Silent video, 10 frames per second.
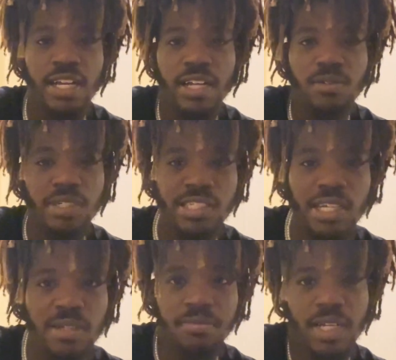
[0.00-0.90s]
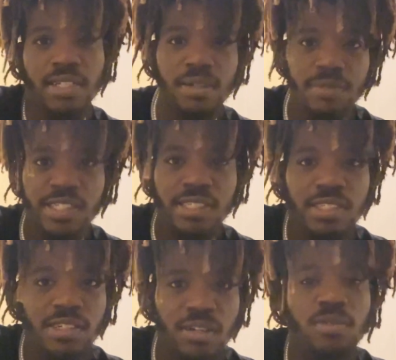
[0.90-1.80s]
Like, what's up? Like, them niggas is
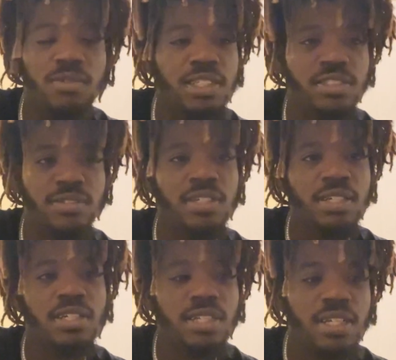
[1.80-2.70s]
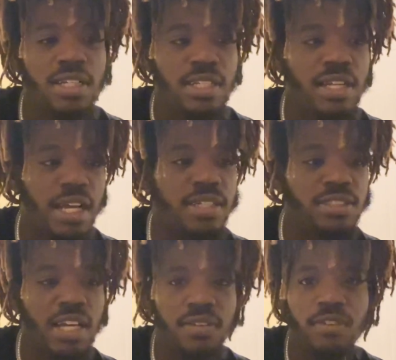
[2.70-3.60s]
gonna really, like,
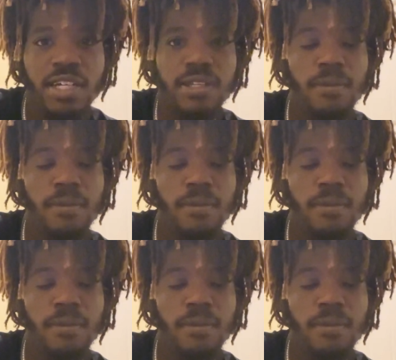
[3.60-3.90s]
try to fight.